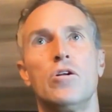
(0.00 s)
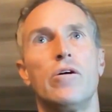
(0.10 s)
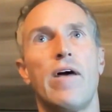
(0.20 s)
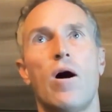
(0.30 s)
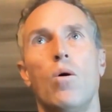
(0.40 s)

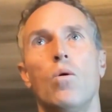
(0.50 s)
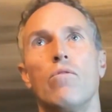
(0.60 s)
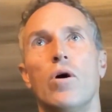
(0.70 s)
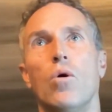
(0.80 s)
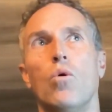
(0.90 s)
And the
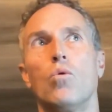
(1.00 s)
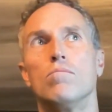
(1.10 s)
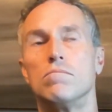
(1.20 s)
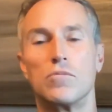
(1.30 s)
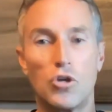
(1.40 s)
whole
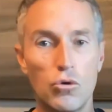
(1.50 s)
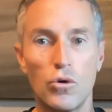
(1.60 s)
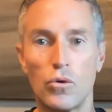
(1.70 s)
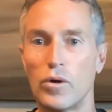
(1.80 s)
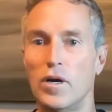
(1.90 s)

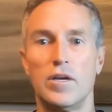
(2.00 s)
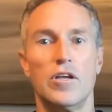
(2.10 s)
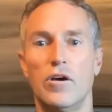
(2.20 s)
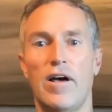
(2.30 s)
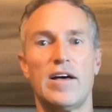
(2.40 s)
Google,
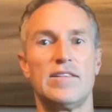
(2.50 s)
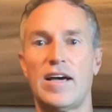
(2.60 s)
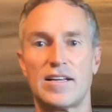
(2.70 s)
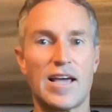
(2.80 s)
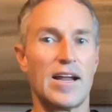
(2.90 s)

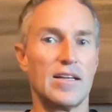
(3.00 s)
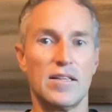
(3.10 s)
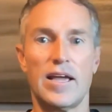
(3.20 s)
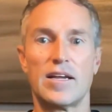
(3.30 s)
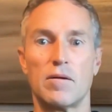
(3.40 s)
that kind of
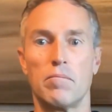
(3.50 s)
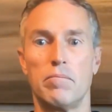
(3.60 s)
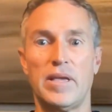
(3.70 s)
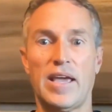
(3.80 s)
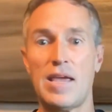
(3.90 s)

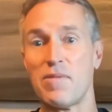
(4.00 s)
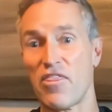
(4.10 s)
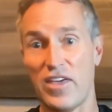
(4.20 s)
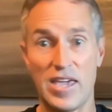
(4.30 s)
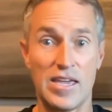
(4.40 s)
became a
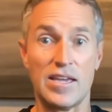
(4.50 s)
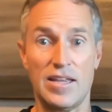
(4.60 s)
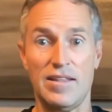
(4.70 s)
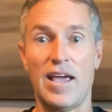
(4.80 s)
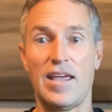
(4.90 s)
thing
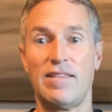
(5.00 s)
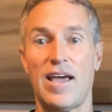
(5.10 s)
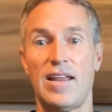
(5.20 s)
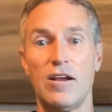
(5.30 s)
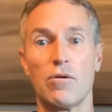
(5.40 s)
in
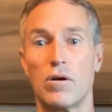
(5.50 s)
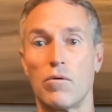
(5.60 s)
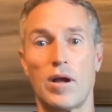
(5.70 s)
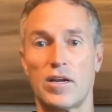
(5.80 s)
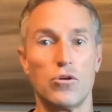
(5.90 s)
that era
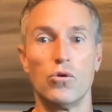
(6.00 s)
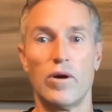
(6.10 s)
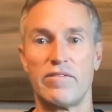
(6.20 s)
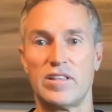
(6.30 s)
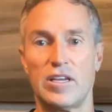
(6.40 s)
where I
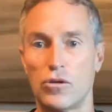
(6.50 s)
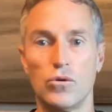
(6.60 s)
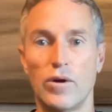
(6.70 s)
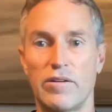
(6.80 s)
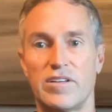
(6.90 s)

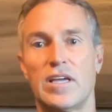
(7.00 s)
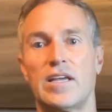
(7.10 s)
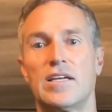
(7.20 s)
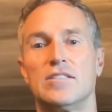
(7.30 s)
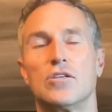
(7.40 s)
Google
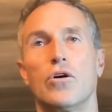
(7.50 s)
everything, and